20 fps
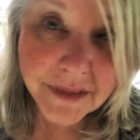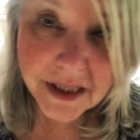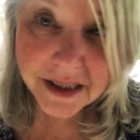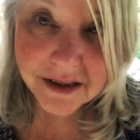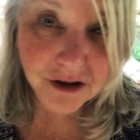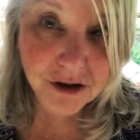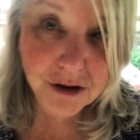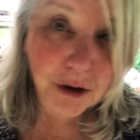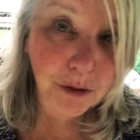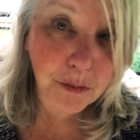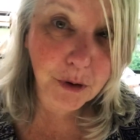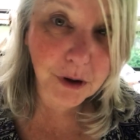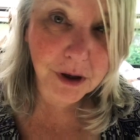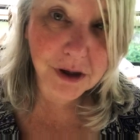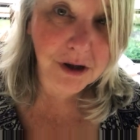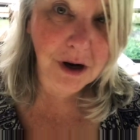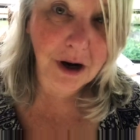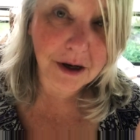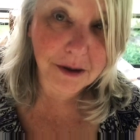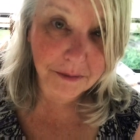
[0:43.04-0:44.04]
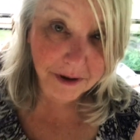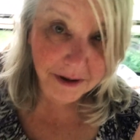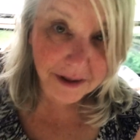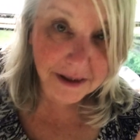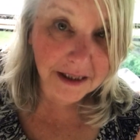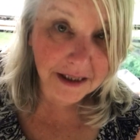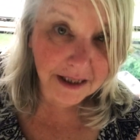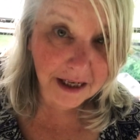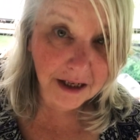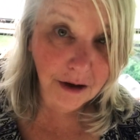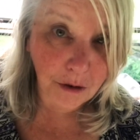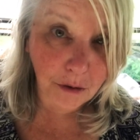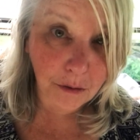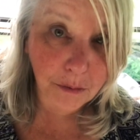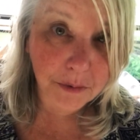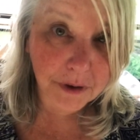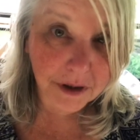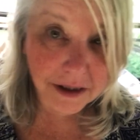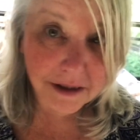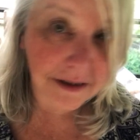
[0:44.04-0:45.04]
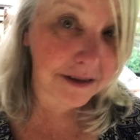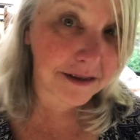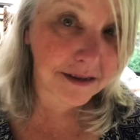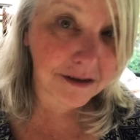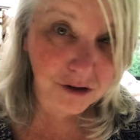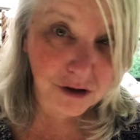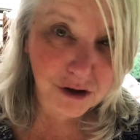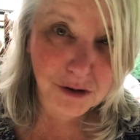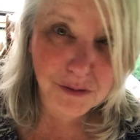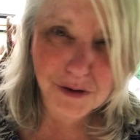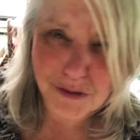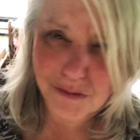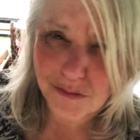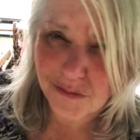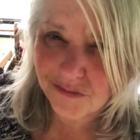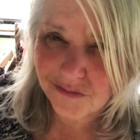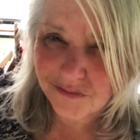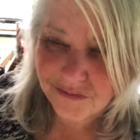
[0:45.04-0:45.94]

there's just no point in talking about it till I know because it's just been